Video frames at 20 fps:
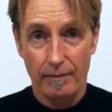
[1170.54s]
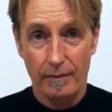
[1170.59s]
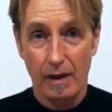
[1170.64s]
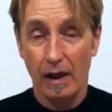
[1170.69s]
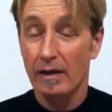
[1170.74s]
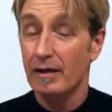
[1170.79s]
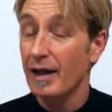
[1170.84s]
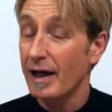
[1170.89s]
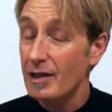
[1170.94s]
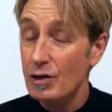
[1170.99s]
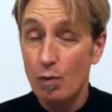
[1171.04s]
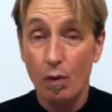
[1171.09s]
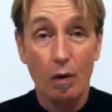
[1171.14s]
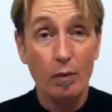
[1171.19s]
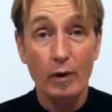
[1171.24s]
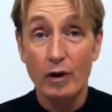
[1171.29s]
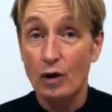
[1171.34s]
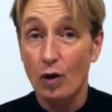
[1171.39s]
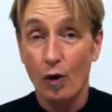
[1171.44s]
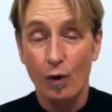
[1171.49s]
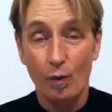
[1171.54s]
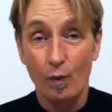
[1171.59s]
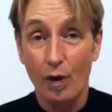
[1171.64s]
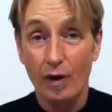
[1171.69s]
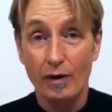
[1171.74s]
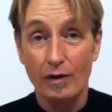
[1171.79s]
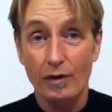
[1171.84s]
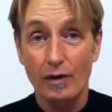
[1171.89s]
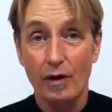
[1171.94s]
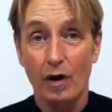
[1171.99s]
And that's what we don't
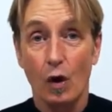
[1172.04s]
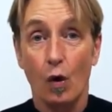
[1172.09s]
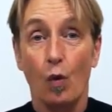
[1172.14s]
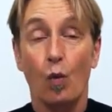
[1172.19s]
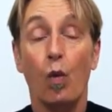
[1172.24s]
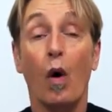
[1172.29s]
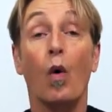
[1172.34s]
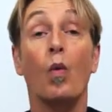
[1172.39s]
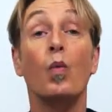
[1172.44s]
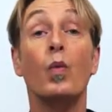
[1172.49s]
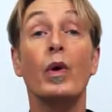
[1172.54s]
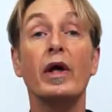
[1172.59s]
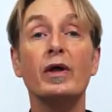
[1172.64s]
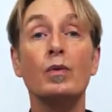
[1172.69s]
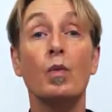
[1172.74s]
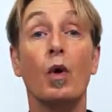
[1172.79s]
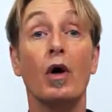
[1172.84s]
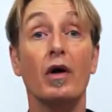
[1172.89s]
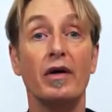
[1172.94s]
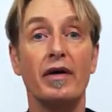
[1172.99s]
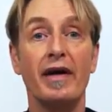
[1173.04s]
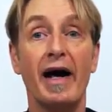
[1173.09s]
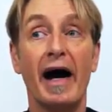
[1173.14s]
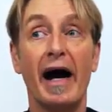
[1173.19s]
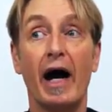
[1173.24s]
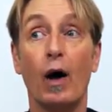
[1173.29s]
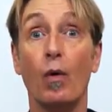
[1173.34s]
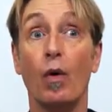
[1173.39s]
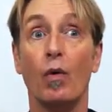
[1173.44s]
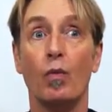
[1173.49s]
want. What we want
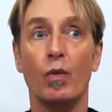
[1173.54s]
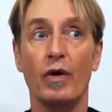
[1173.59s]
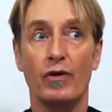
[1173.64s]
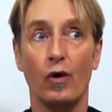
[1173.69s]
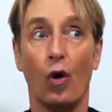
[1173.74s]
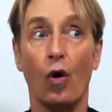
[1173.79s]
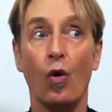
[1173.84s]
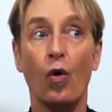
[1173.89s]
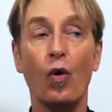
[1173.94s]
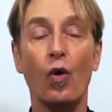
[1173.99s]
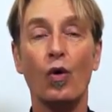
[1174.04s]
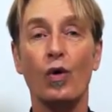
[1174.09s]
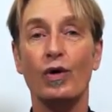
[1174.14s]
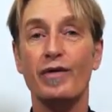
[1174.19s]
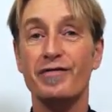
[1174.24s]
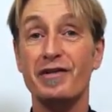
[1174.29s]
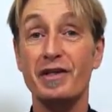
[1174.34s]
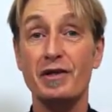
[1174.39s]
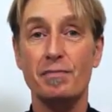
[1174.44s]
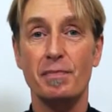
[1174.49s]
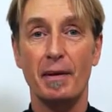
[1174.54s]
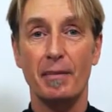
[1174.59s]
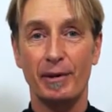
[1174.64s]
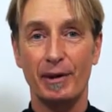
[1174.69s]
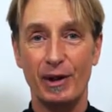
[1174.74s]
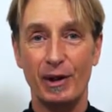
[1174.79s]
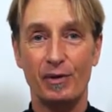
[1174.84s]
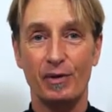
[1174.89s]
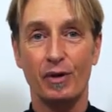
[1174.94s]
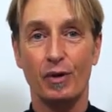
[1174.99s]
now, with all of these people
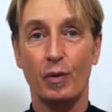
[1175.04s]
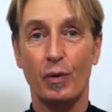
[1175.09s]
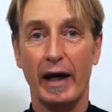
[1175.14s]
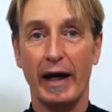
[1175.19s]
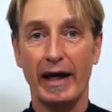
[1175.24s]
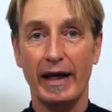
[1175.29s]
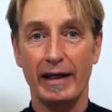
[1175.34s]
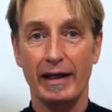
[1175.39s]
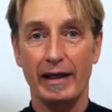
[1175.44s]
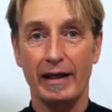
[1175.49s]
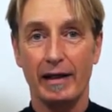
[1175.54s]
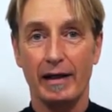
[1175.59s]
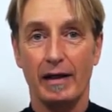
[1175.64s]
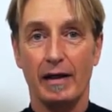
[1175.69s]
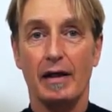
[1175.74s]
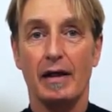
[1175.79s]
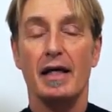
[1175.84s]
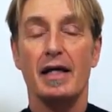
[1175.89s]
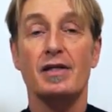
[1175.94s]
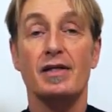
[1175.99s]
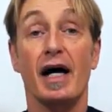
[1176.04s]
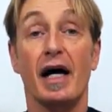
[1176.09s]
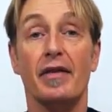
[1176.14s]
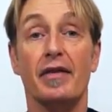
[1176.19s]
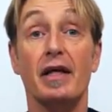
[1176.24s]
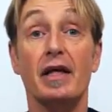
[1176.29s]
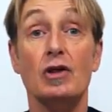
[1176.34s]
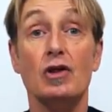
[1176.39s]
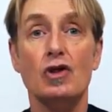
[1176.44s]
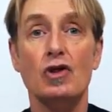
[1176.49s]
who are awake, is that
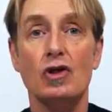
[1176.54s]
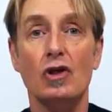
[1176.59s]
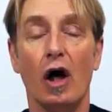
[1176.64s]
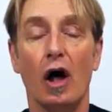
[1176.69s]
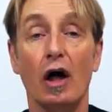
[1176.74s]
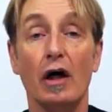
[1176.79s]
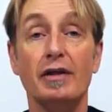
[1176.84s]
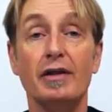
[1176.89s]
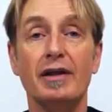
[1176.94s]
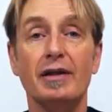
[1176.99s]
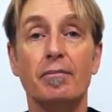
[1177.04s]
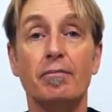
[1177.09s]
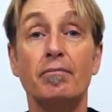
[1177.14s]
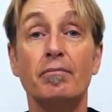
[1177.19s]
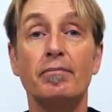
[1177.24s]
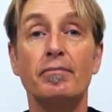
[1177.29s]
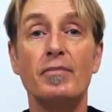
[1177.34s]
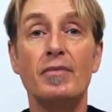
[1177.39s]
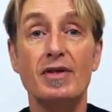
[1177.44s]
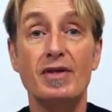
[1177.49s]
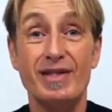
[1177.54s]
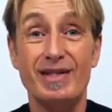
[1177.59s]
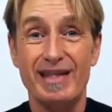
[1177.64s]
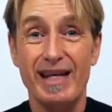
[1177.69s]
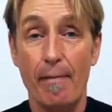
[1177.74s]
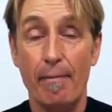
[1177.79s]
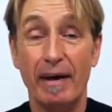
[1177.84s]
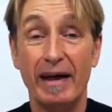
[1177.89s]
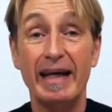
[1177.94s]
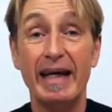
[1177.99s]
they start
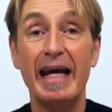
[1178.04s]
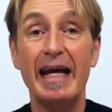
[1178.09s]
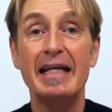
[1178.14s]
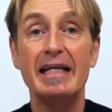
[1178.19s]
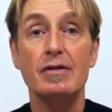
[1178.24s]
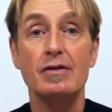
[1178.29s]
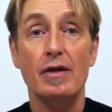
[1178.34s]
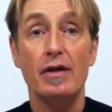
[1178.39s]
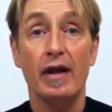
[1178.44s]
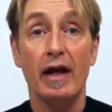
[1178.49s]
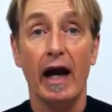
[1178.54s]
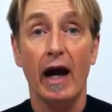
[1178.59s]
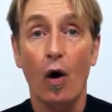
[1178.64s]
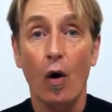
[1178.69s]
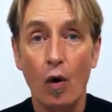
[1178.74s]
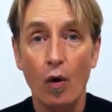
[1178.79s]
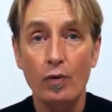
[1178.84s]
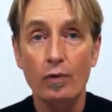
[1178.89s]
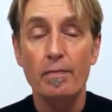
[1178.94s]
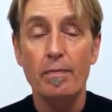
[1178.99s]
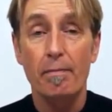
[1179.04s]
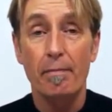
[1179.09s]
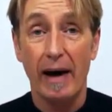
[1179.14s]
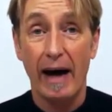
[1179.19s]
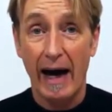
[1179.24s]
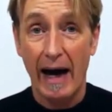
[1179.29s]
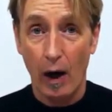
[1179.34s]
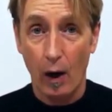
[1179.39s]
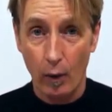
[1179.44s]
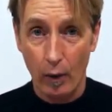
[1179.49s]
stepping into their own
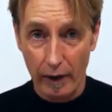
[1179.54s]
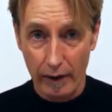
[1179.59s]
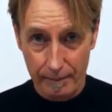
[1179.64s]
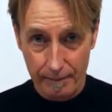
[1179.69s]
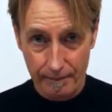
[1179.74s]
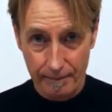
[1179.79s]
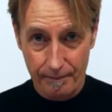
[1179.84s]
power.